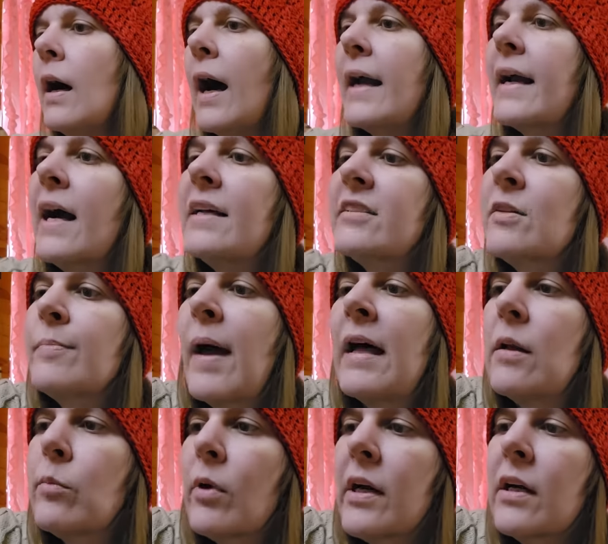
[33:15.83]
I got some
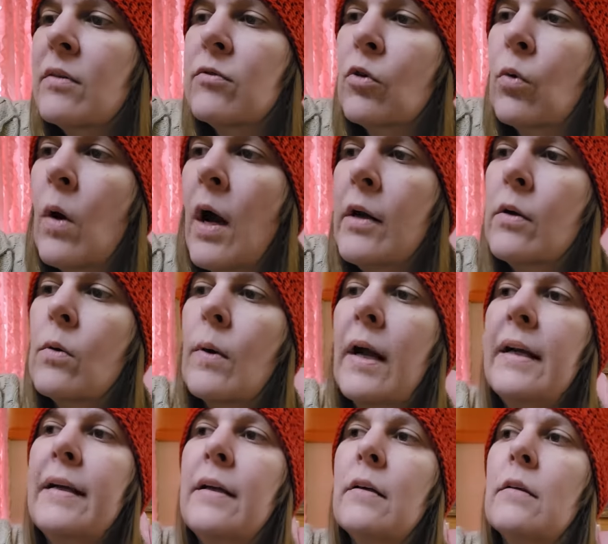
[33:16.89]
Malabrigo Verano
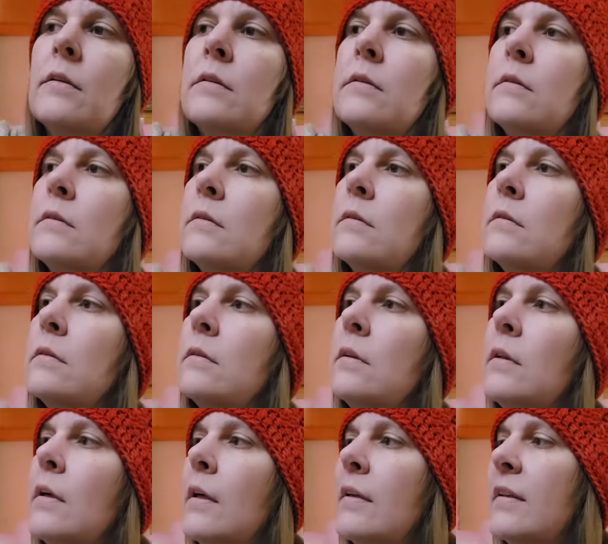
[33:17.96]
right here
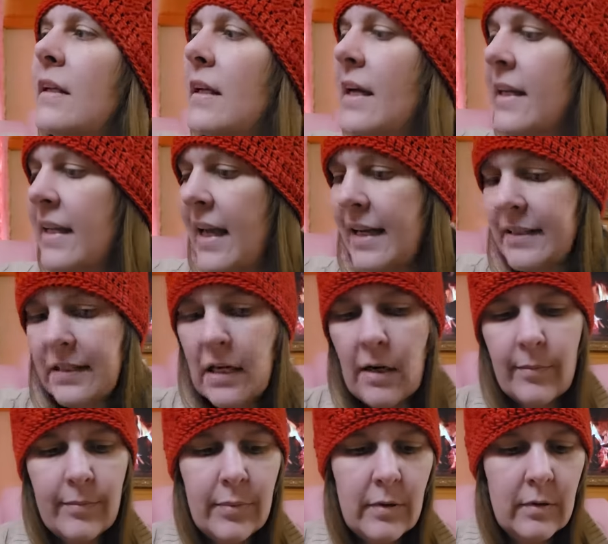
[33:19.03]
that I caked up.